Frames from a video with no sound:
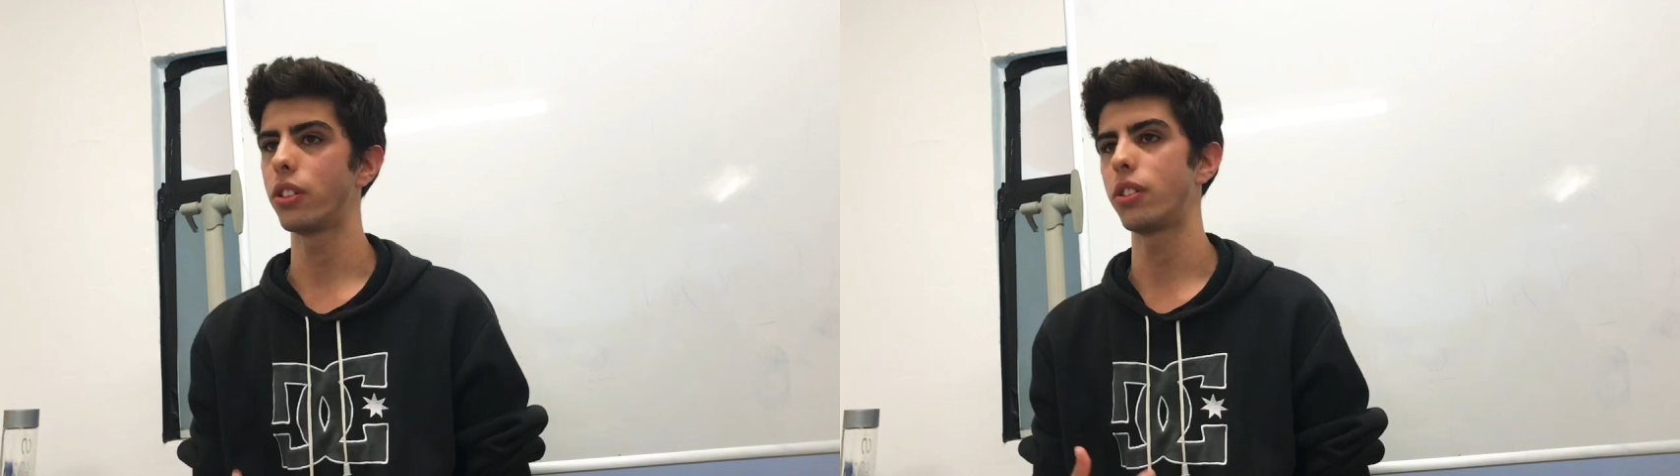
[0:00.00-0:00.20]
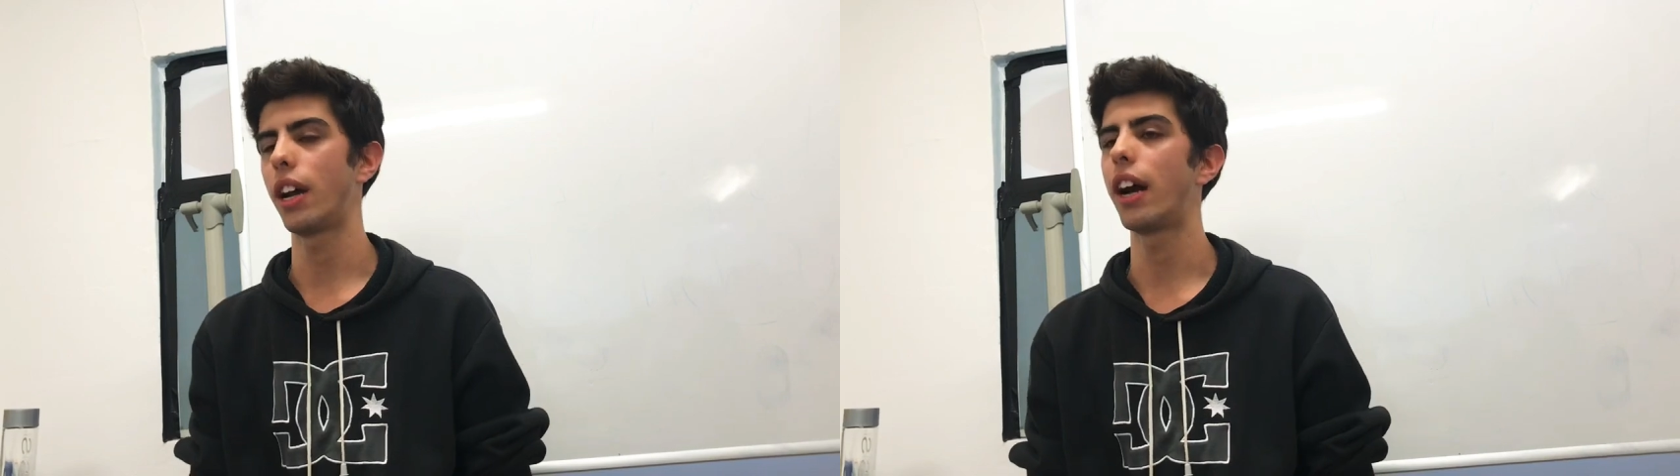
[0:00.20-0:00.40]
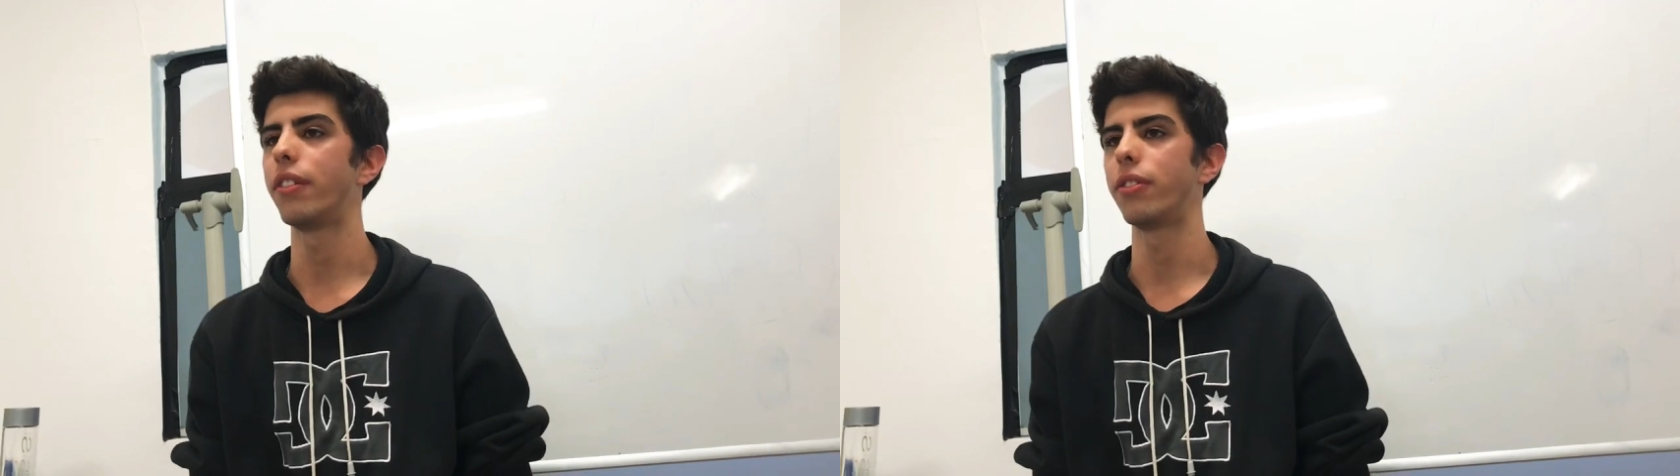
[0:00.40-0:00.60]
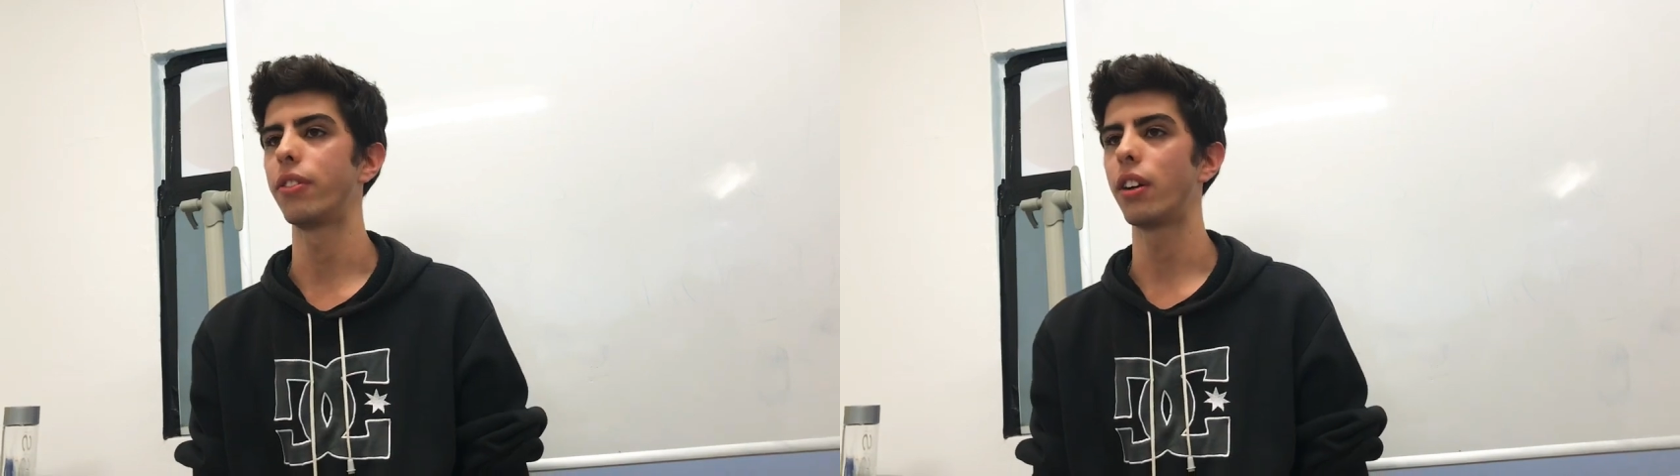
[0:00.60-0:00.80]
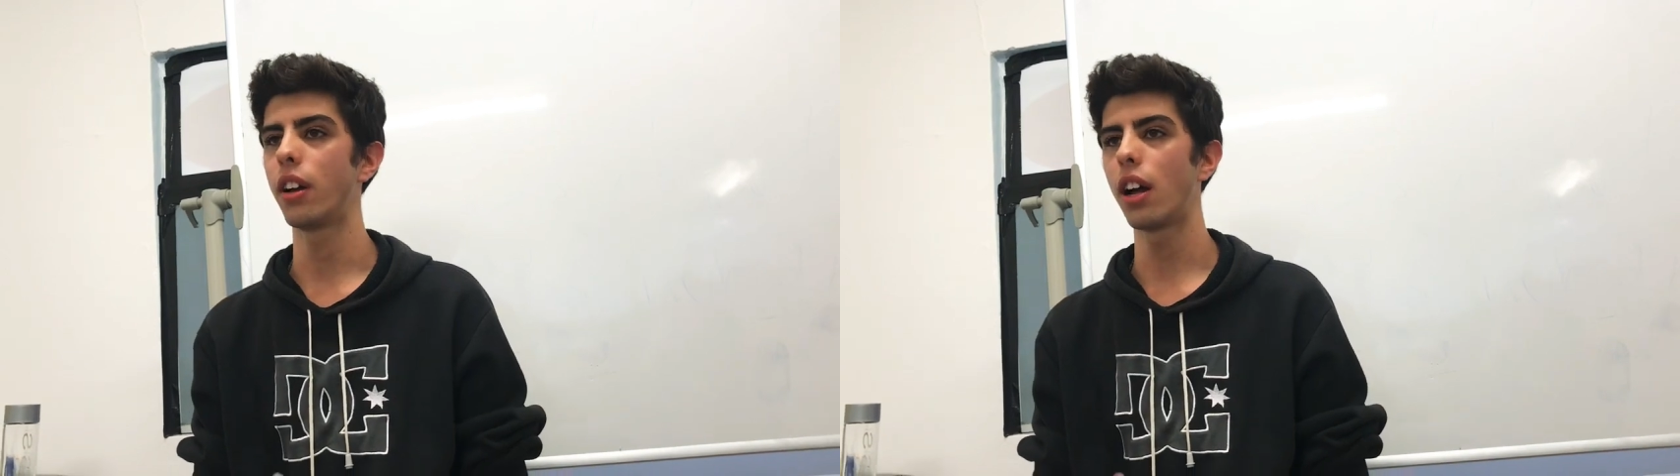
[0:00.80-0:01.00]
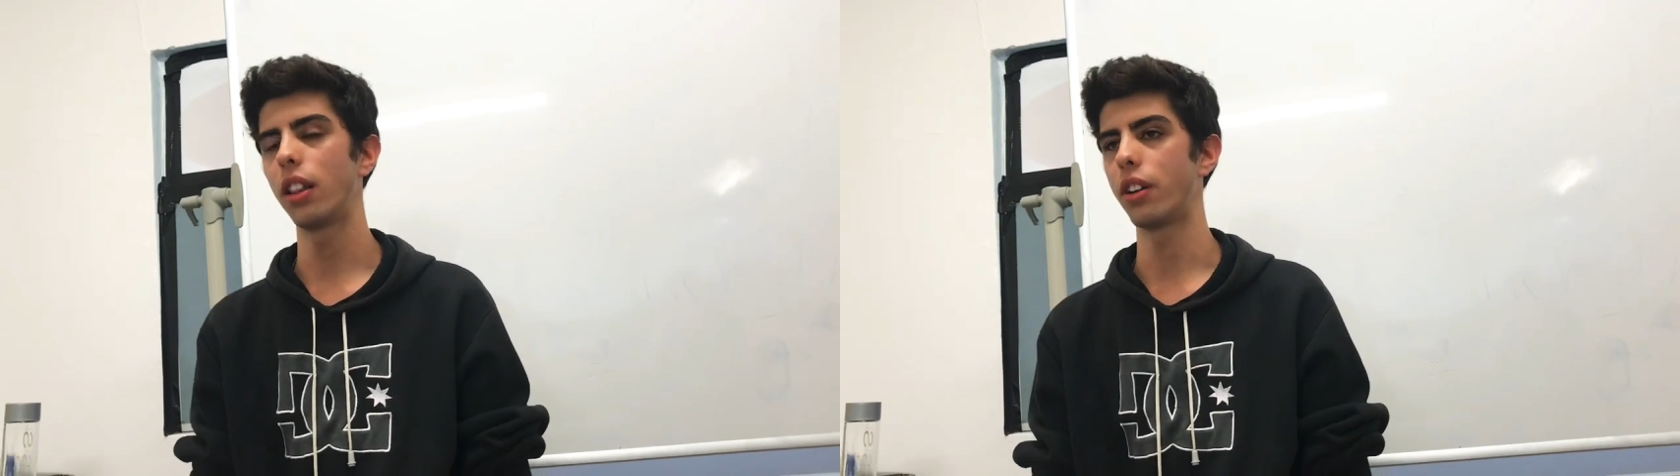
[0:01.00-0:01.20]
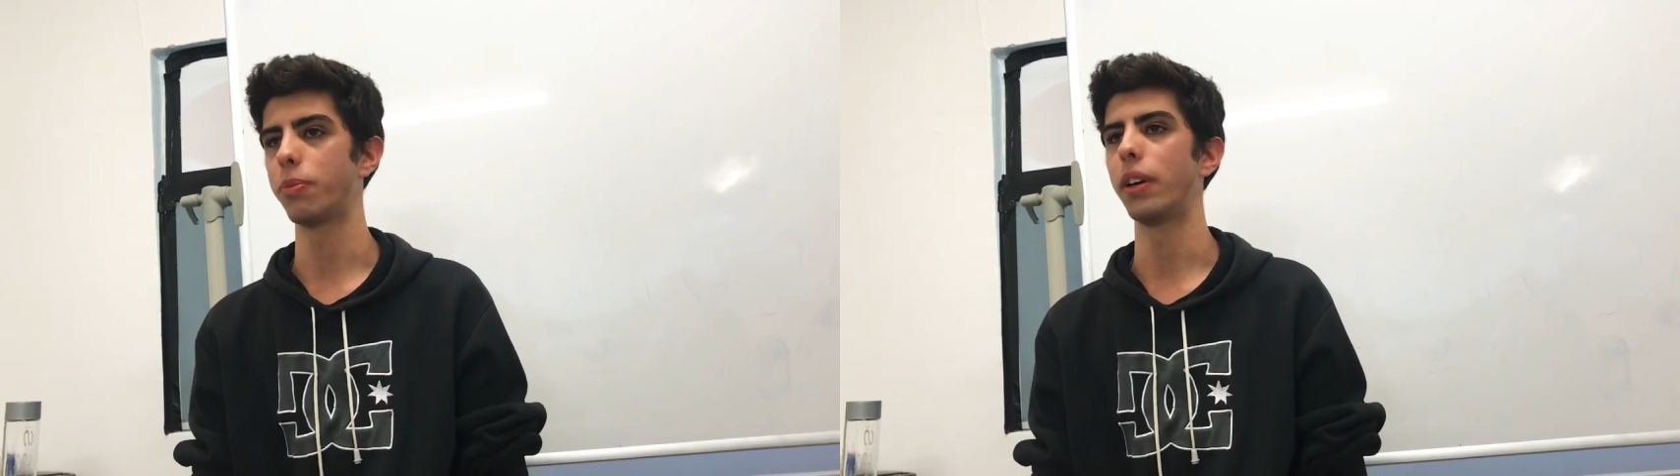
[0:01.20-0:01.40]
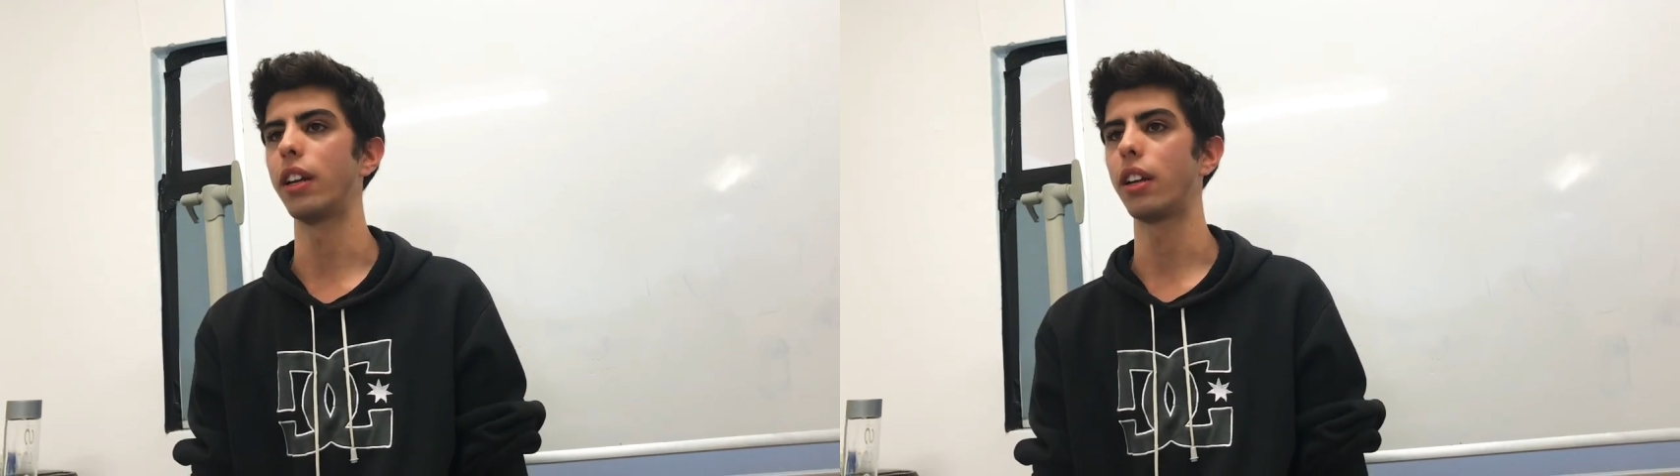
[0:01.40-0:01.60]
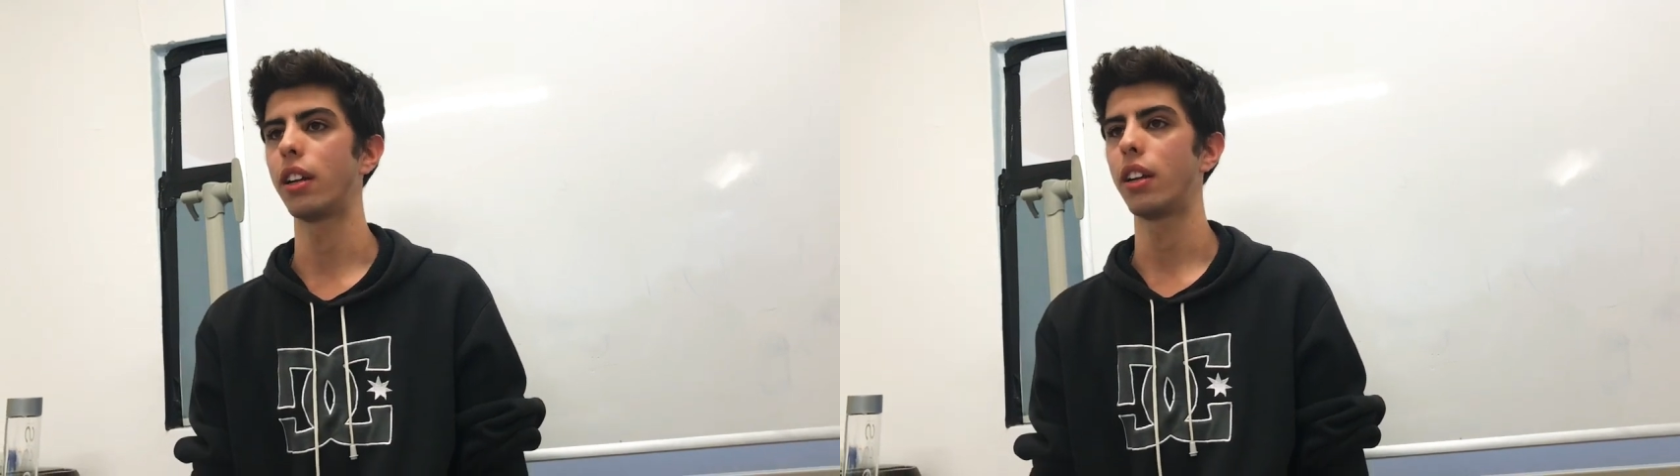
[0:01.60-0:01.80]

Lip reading: to have a lot of money.